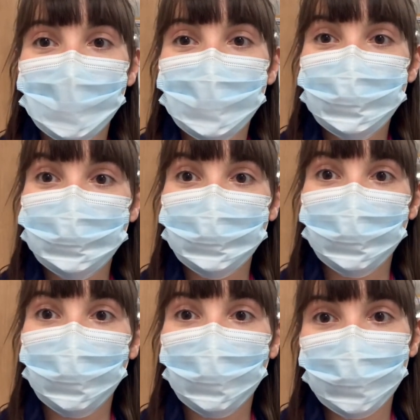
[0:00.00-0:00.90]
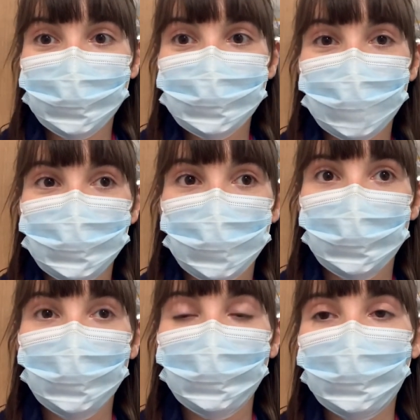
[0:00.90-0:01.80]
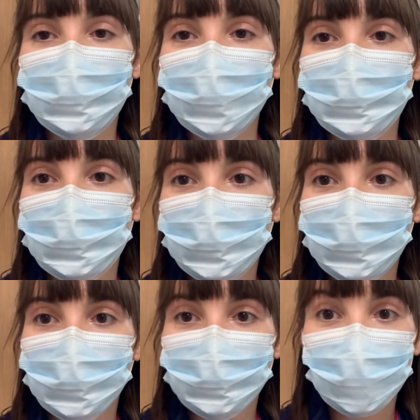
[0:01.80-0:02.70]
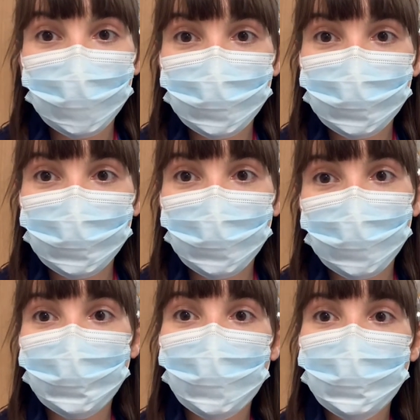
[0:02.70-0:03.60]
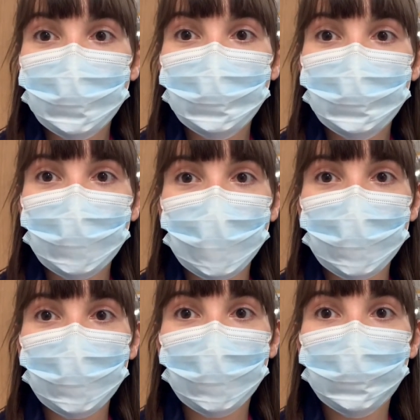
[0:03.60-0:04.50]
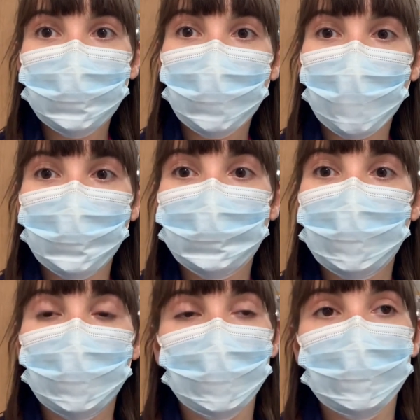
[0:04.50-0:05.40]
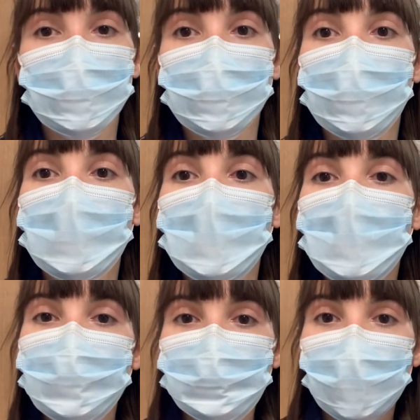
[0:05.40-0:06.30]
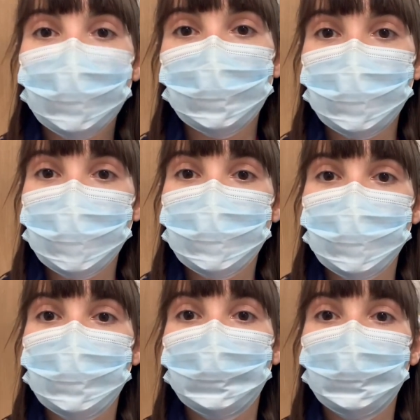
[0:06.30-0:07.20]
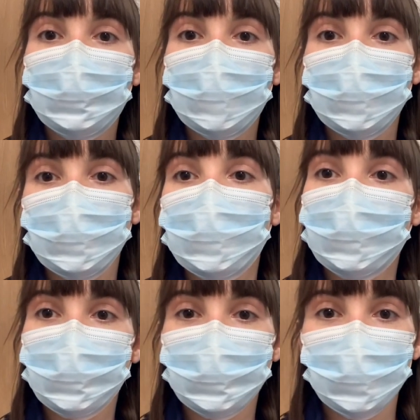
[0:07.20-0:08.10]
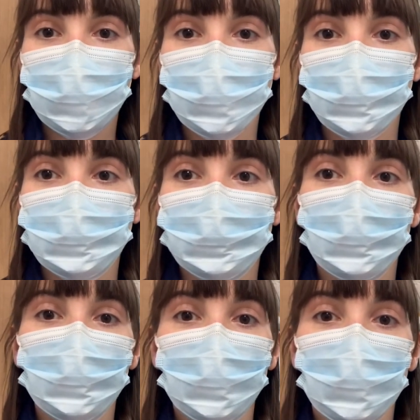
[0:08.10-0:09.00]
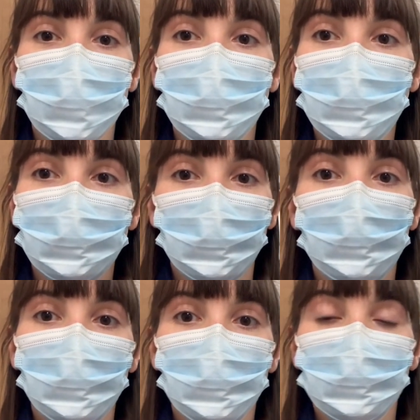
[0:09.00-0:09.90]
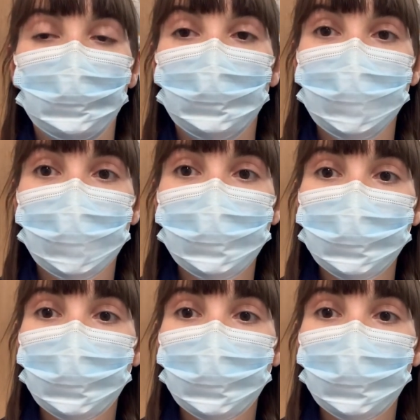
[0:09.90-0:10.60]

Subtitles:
So when these kids come in, we review them regularly while they're on their blue inhaler, and we try to stretch the distance between the inhalers so that they can go for longer without needing it.